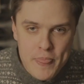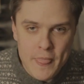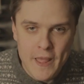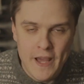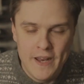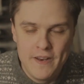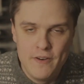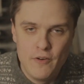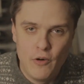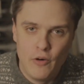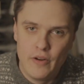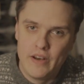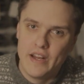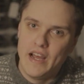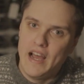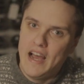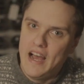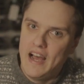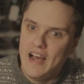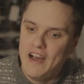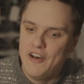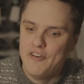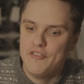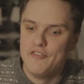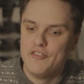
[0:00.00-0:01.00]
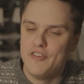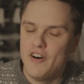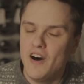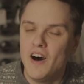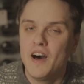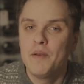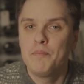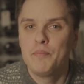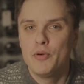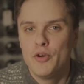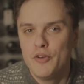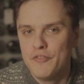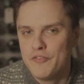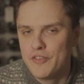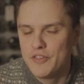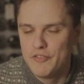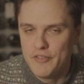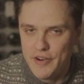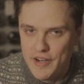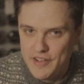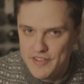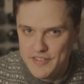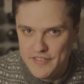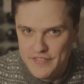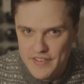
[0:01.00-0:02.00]
and not have heartburn for the
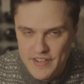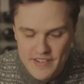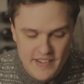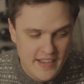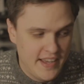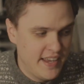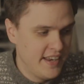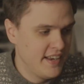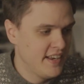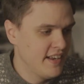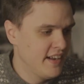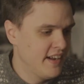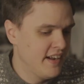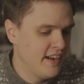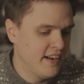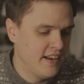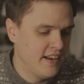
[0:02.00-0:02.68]
rest of the day.